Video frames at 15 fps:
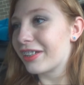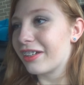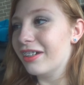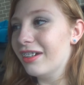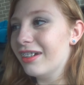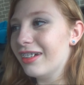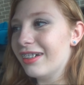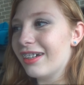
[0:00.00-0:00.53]
like,
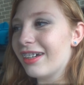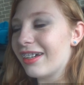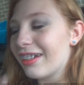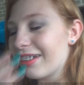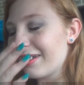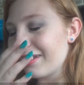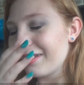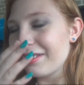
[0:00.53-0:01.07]

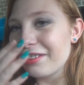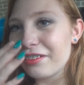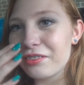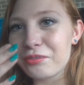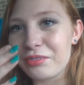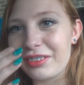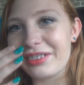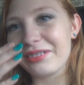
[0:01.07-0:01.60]
I
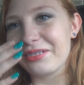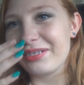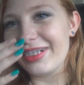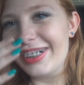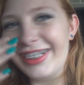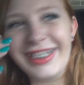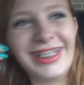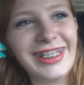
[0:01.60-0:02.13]
love you.
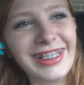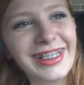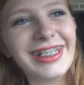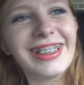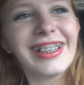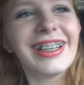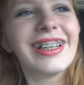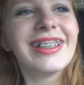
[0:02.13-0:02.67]

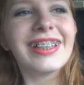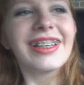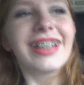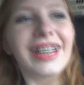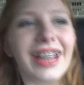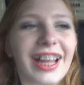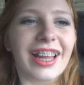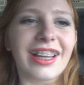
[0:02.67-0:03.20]

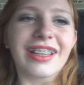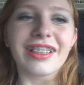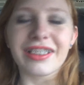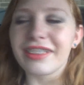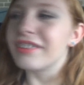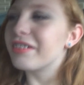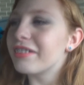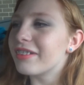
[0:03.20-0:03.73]

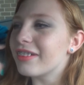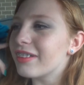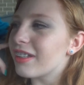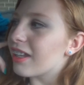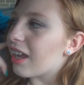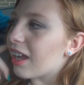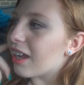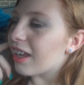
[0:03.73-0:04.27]
And
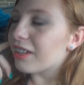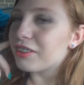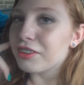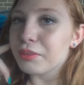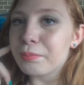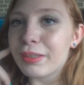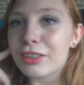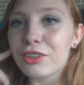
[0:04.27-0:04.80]
I
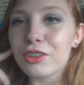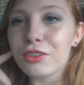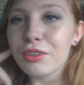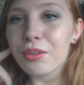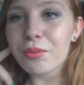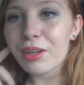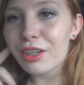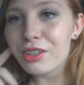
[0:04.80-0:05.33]
took pictures
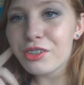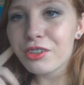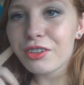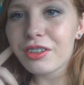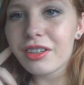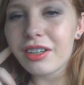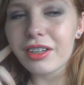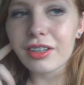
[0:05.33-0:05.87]
with Rachel,
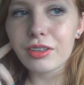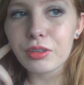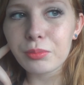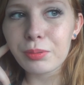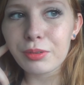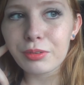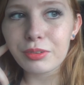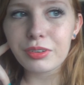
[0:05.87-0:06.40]
and I will
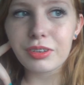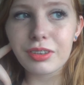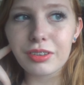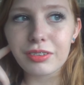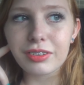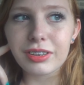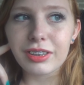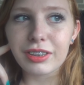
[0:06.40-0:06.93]
post
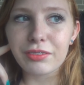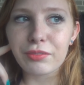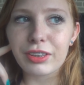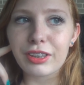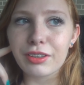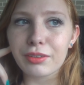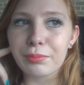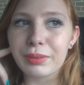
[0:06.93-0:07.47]
those in the
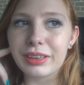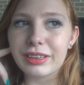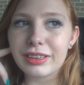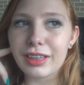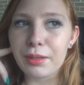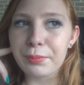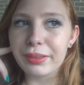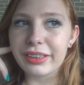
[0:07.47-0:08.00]
video. Please
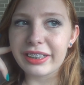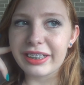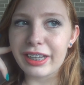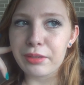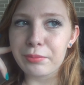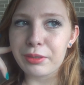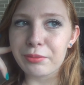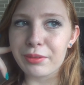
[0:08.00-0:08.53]
stop looking
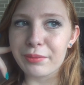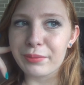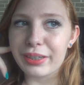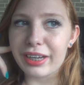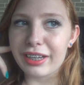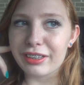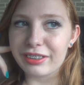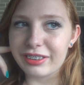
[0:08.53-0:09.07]
at me
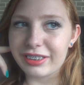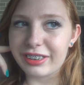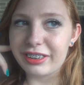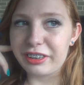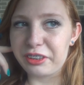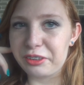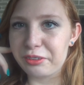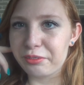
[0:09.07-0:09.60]
moment I see
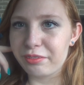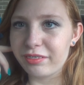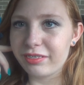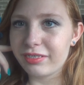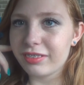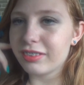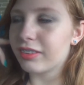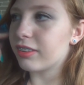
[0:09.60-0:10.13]
you.
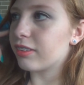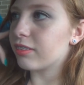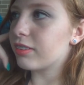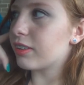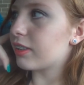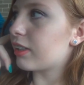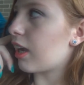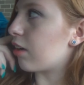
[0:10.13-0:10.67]

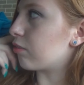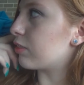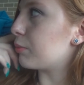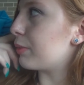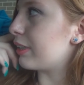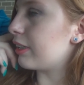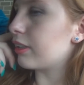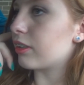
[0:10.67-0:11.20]
There's like
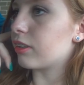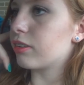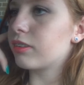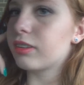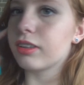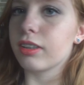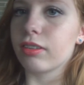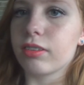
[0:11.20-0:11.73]
everybody,
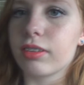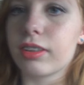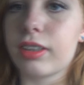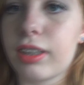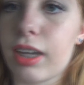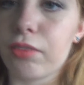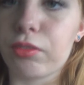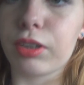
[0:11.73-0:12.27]
there's
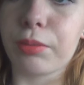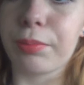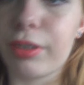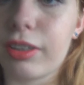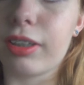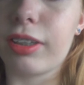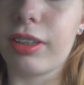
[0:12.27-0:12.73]
literally everybody